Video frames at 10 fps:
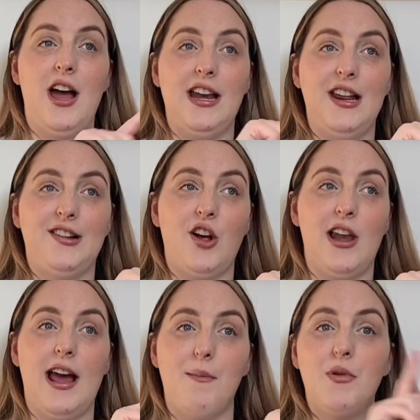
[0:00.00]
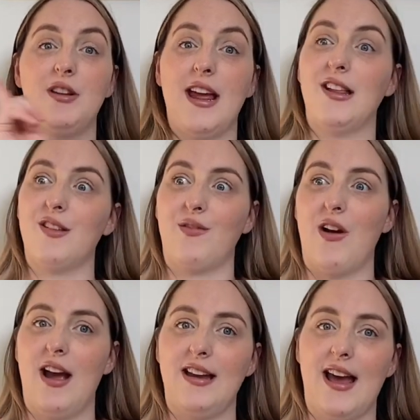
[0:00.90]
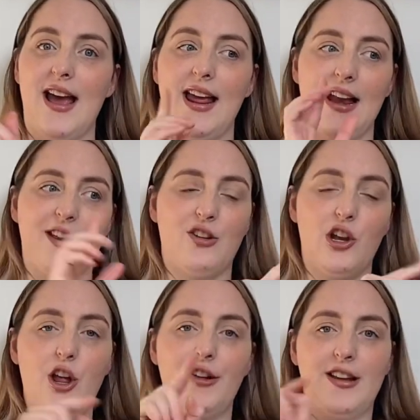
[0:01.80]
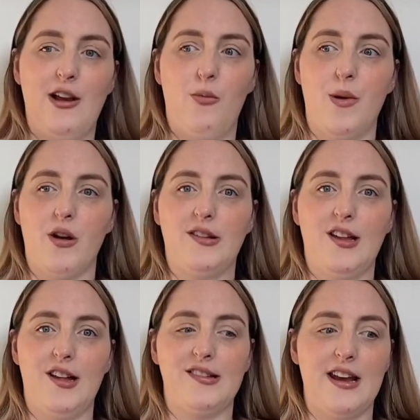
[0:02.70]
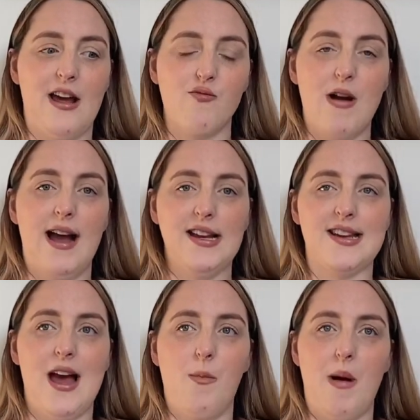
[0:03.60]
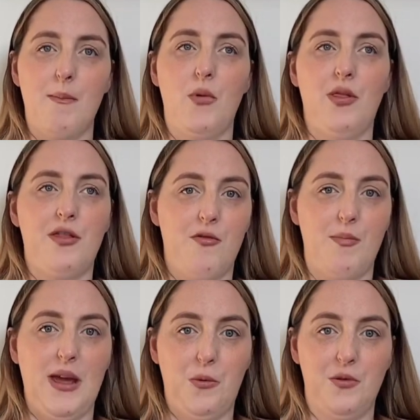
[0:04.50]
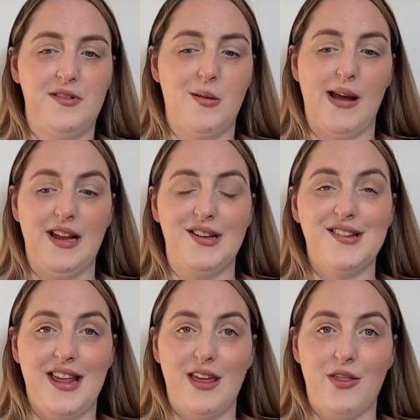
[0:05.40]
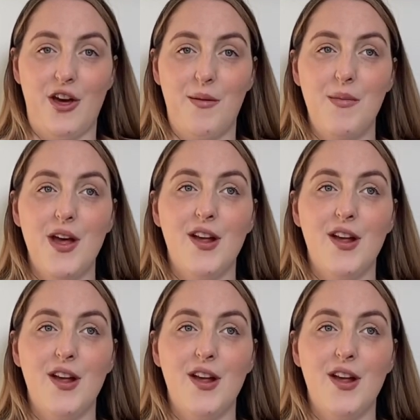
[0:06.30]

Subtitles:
and it's got like Monday to Friday, and it's got loads of little boxes, and I write down my month of meals so I can see them.